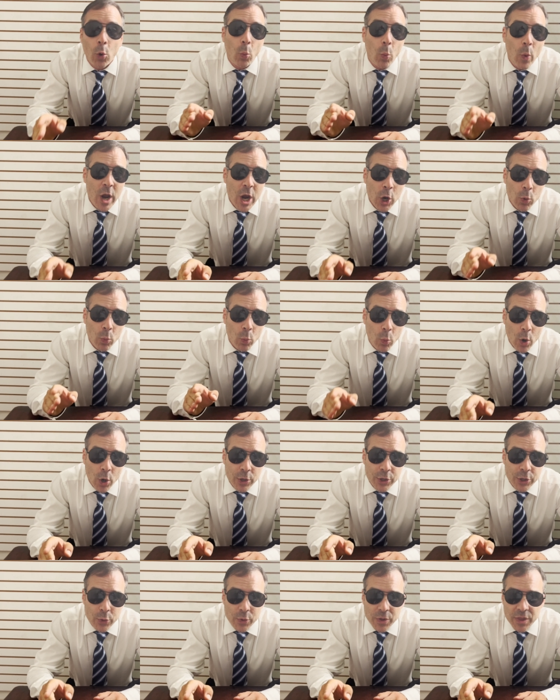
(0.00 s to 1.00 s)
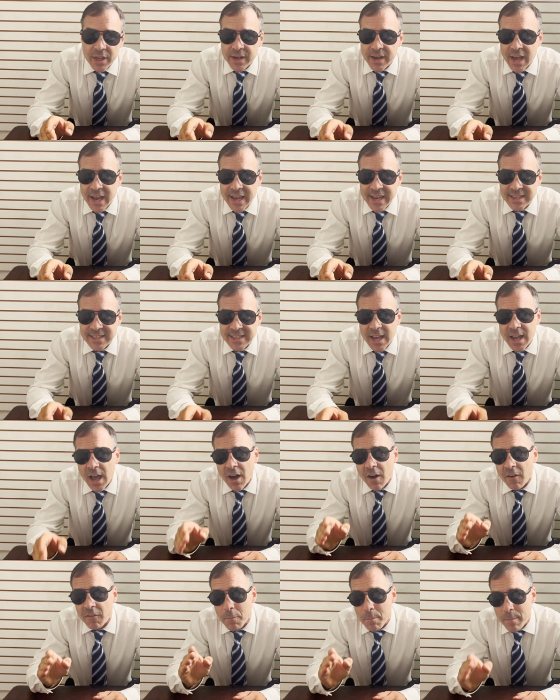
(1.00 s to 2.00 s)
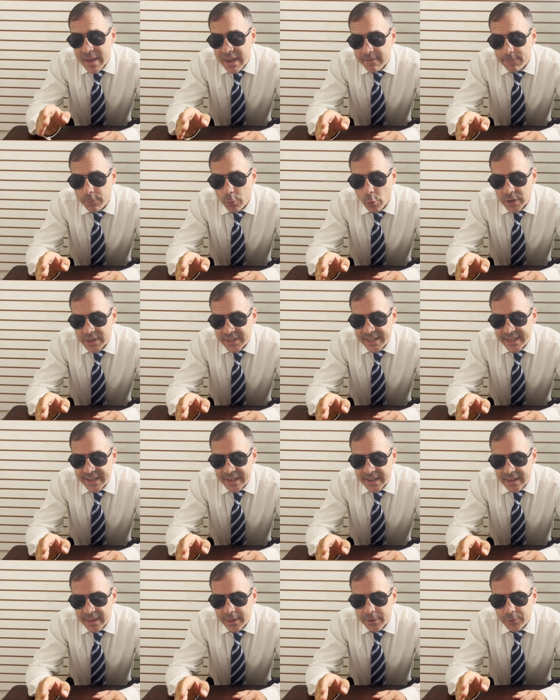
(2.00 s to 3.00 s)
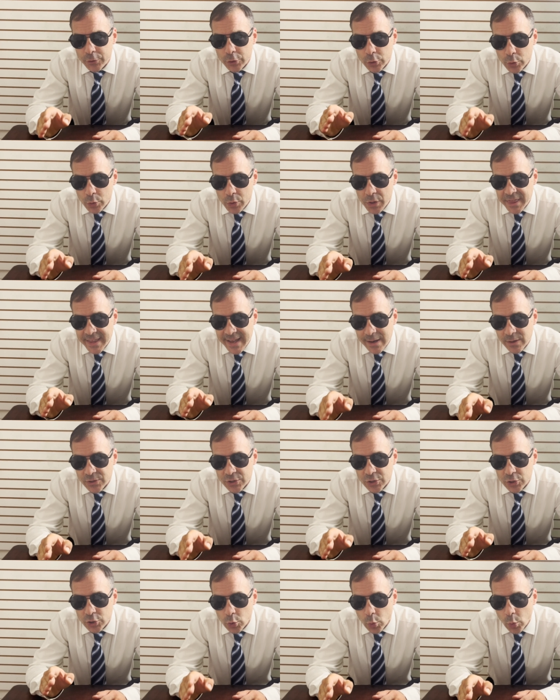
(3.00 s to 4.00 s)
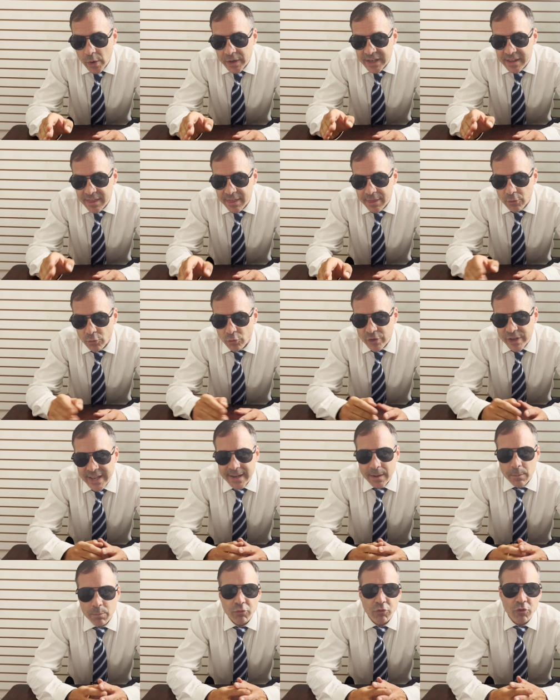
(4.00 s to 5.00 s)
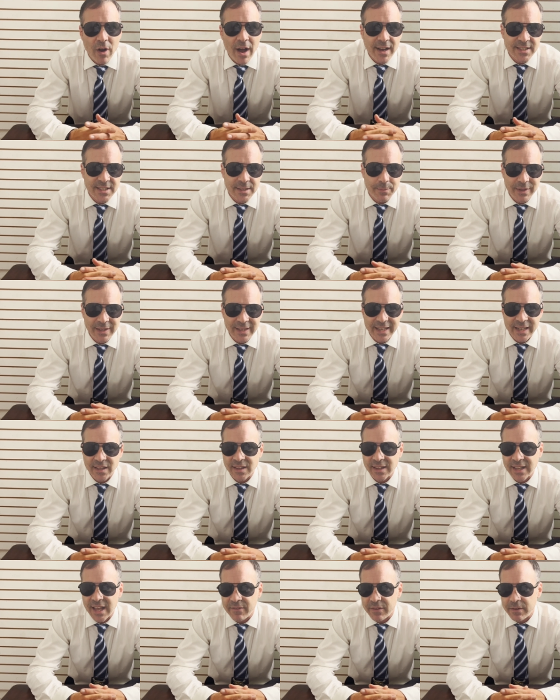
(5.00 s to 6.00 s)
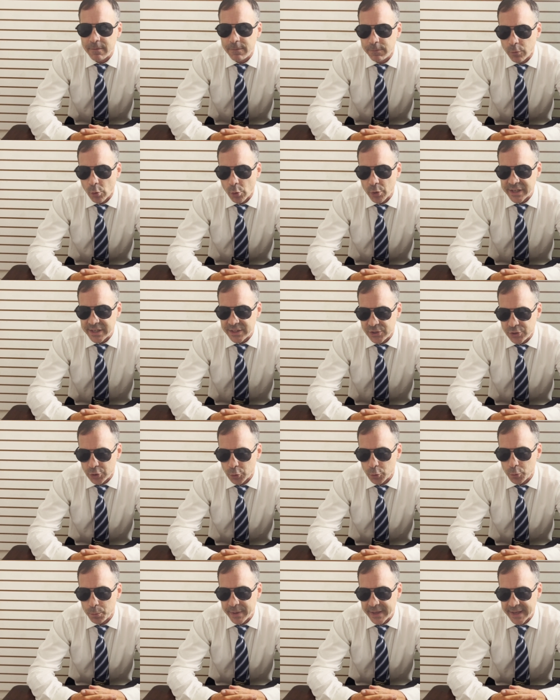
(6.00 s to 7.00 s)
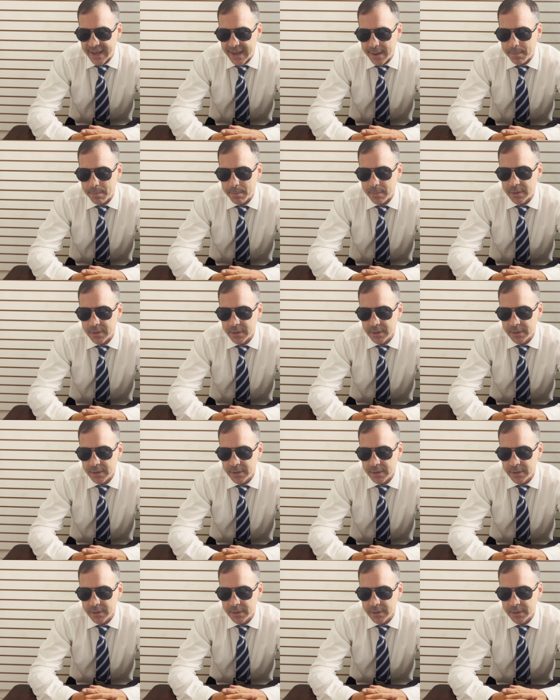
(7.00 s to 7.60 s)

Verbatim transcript: where were you the night of May 14th, 2023 at approximately 11.42 p.m.?